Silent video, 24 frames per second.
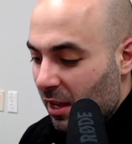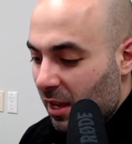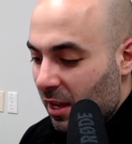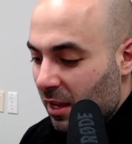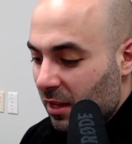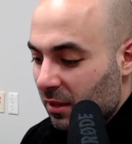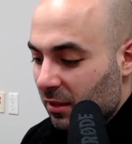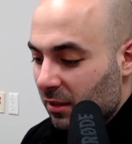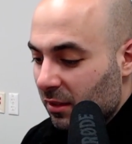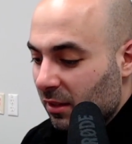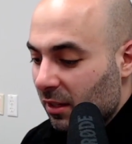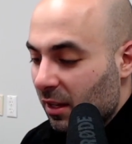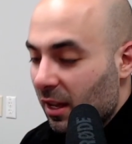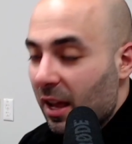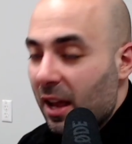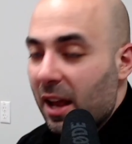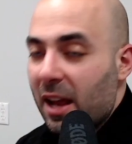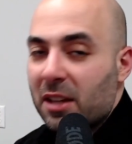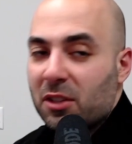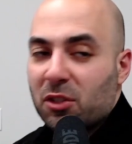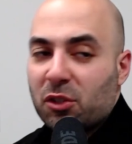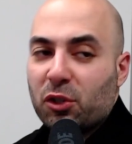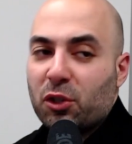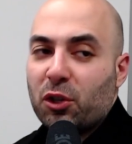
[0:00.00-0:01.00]
And to
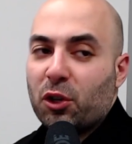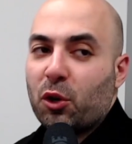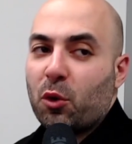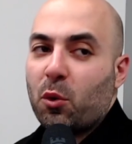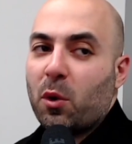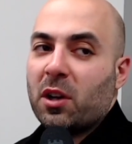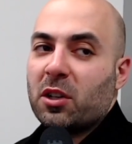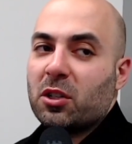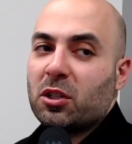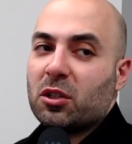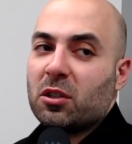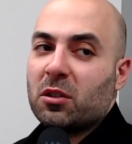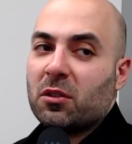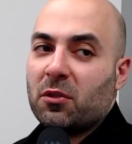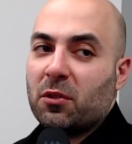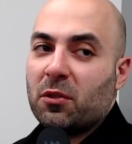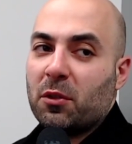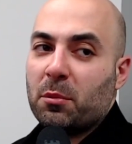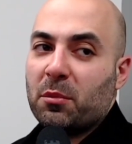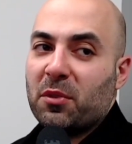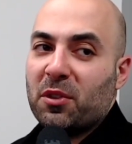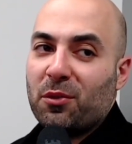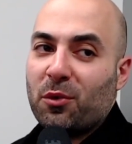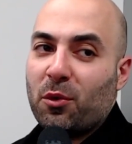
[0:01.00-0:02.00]
answer your question
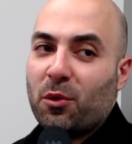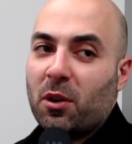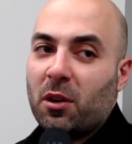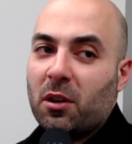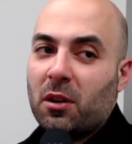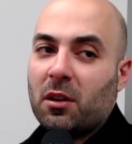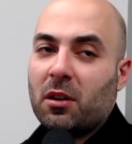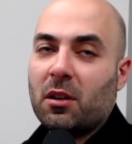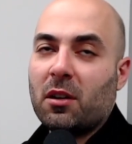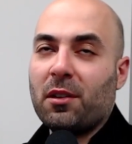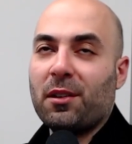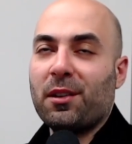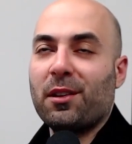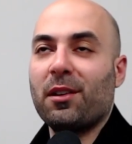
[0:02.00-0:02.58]
from before,